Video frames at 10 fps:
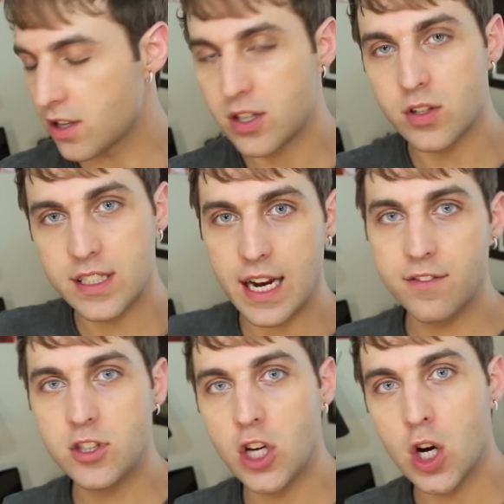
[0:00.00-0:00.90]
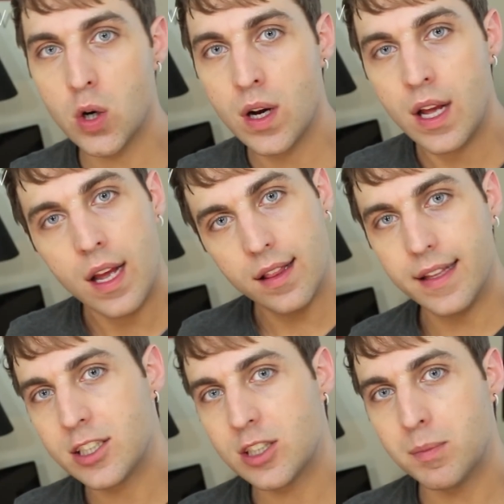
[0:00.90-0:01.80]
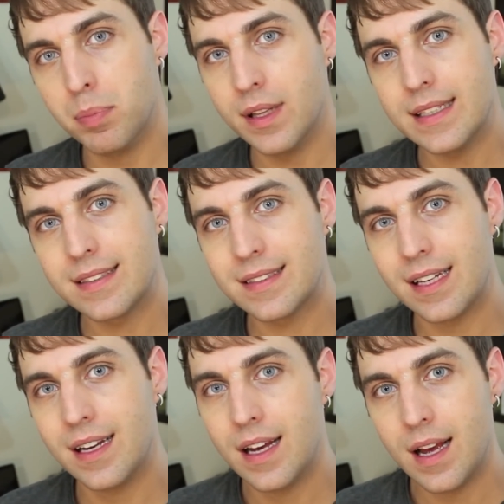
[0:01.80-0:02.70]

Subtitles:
Also, State of Joe, Lish Bliss,